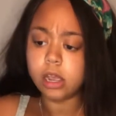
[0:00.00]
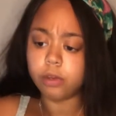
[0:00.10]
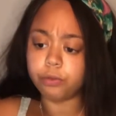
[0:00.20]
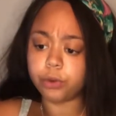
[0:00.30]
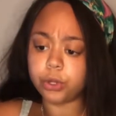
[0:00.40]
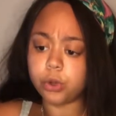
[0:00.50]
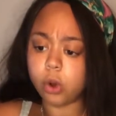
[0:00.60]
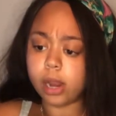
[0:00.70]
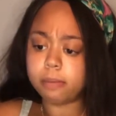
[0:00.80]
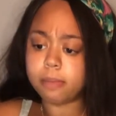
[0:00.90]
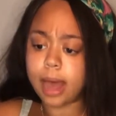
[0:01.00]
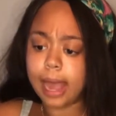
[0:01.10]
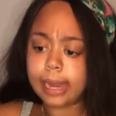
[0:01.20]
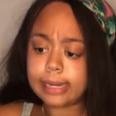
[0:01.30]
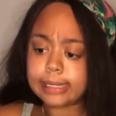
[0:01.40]
for your and
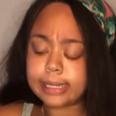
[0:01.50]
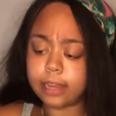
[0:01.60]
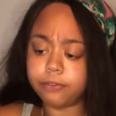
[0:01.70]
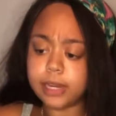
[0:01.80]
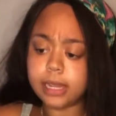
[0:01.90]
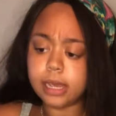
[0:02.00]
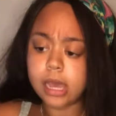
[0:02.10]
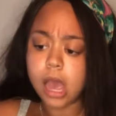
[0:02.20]
my safety.